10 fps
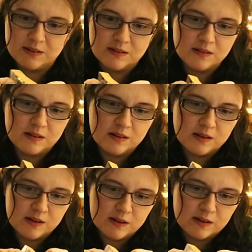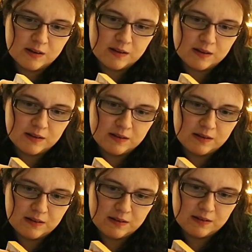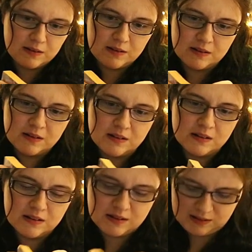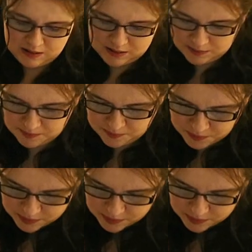(no one is talking)